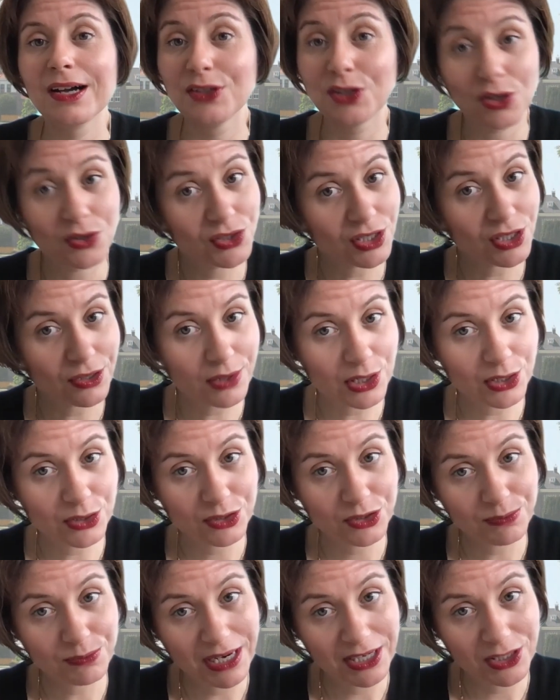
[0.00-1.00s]
Those
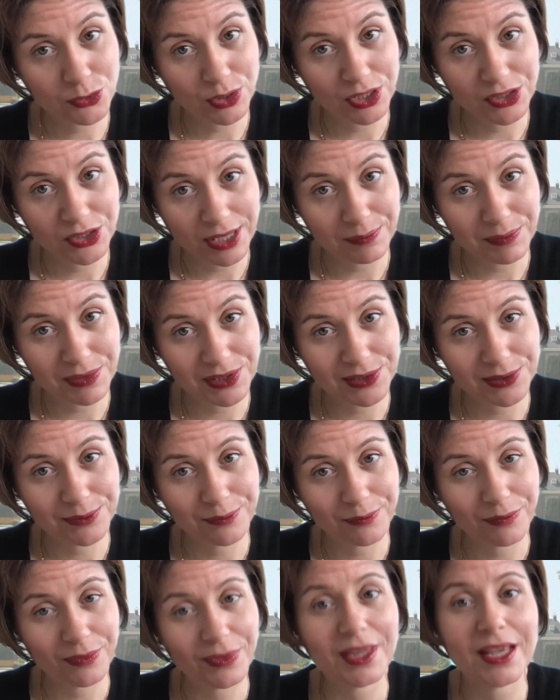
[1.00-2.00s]
are my three
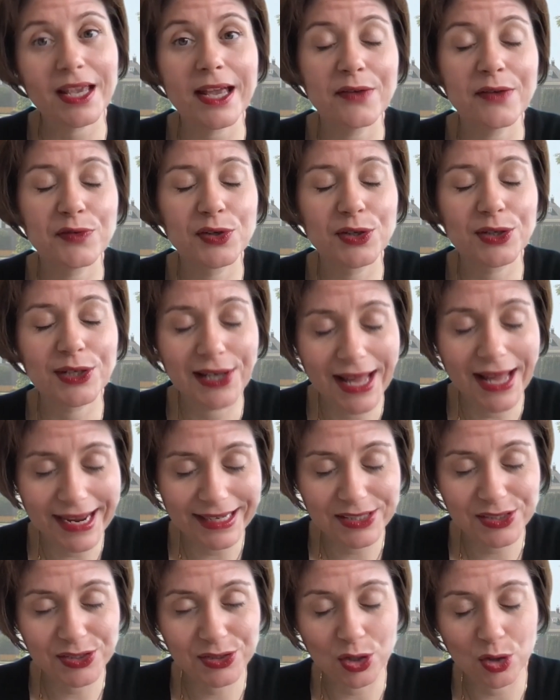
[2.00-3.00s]
tips. If you'd
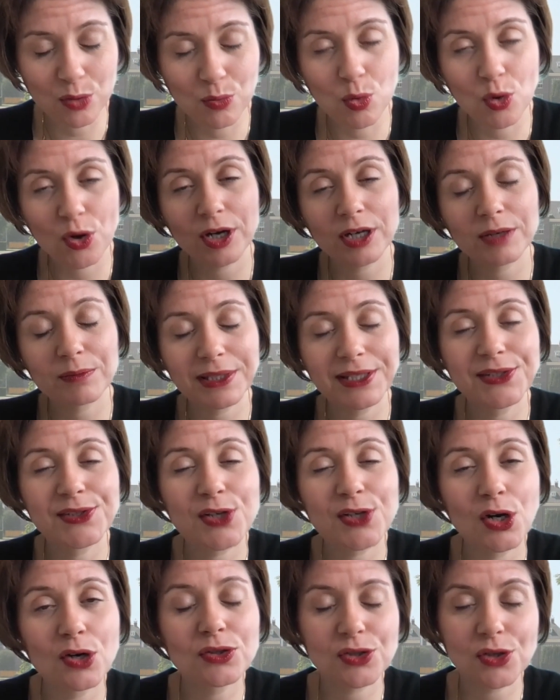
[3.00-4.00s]
like to know more, please
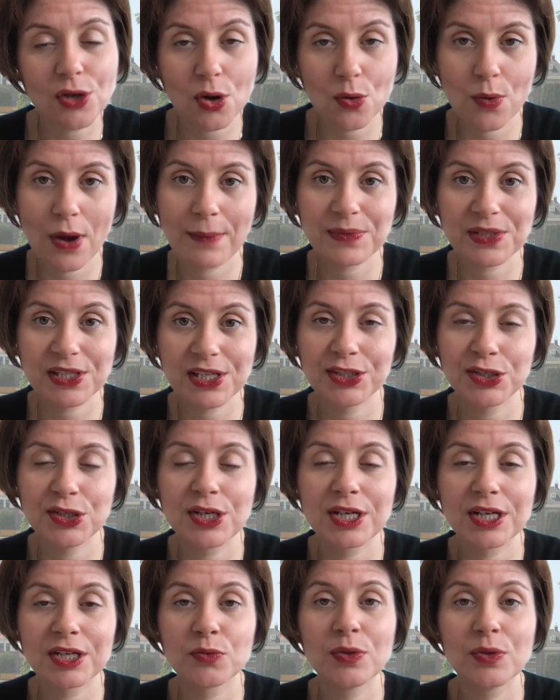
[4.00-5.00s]
go to our website.
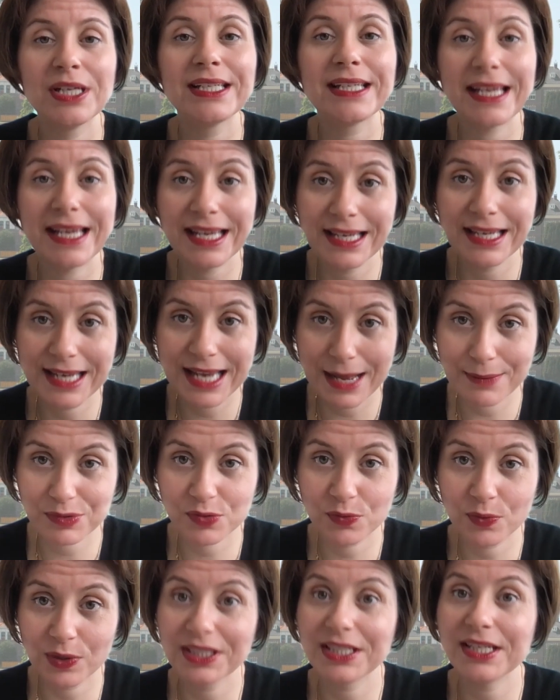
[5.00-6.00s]
You can read in
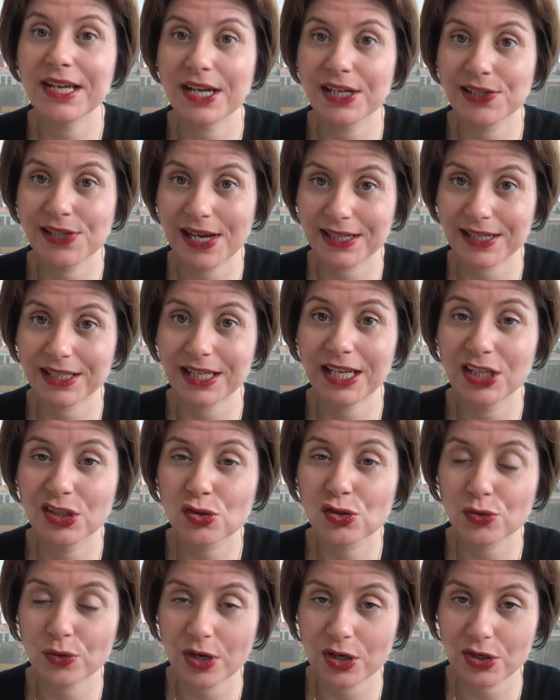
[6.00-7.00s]
depth what the exact
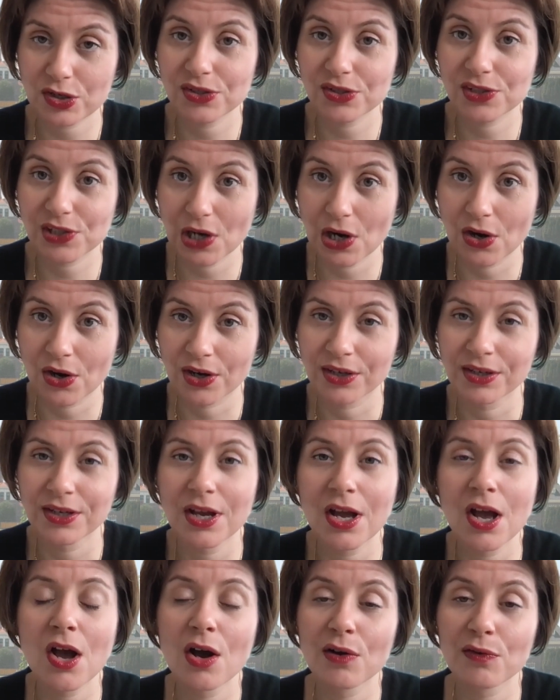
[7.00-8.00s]
instructions are
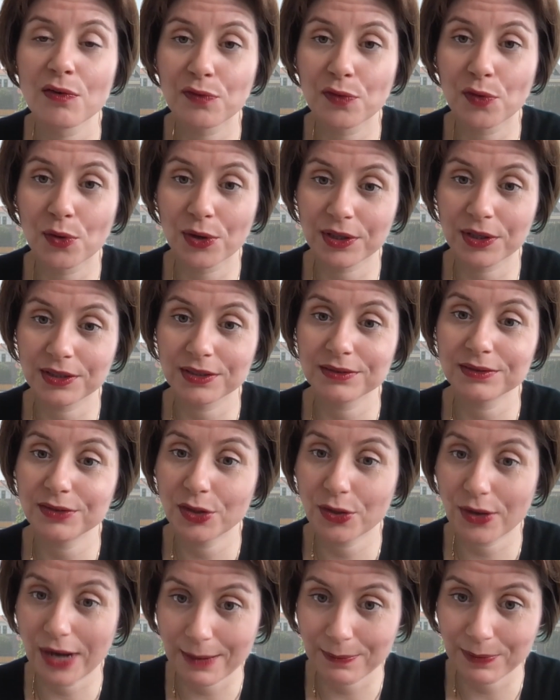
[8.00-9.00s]
for
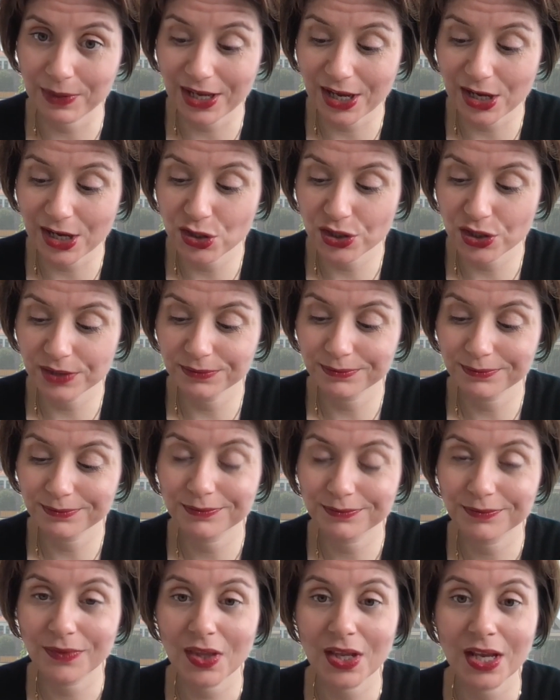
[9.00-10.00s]
your application.
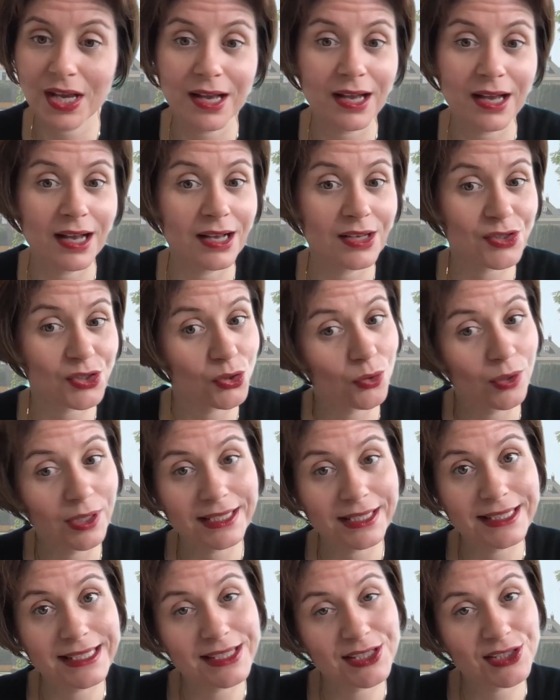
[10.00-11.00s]
So
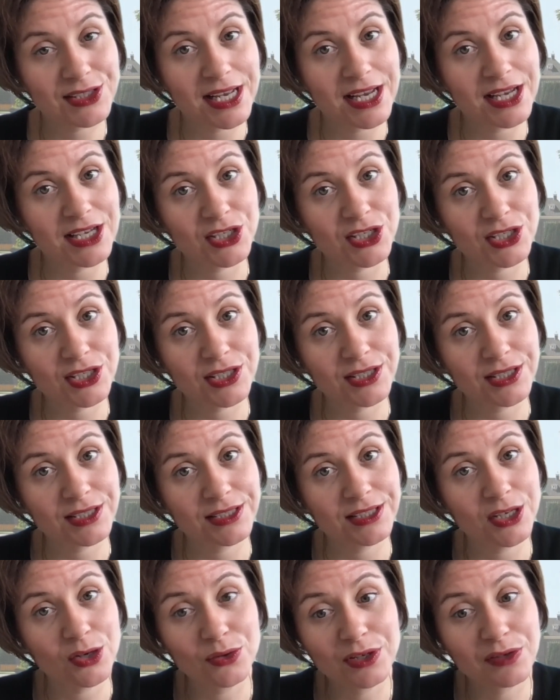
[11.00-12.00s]
all at this stage,
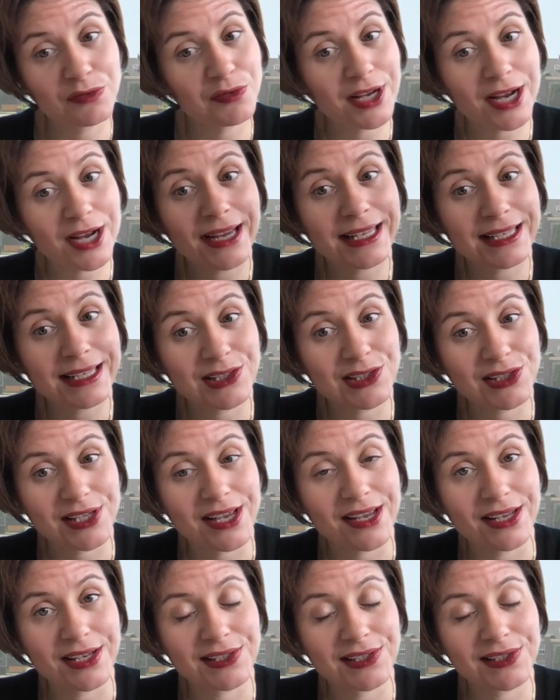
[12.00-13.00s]
The only thing I can
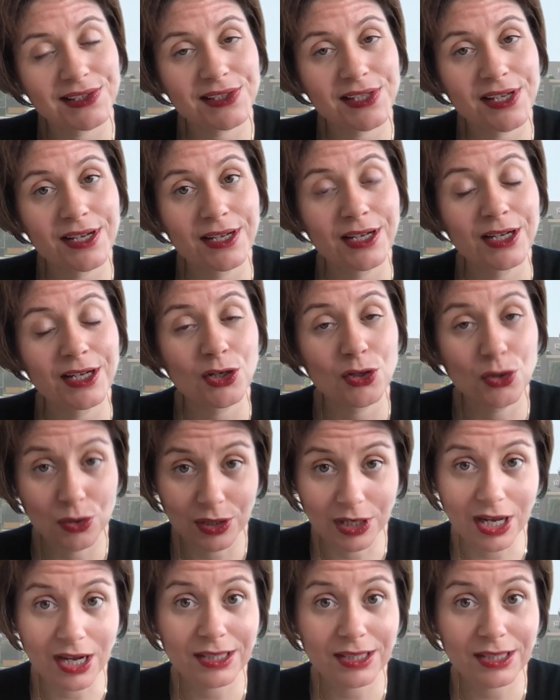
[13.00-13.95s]
say is good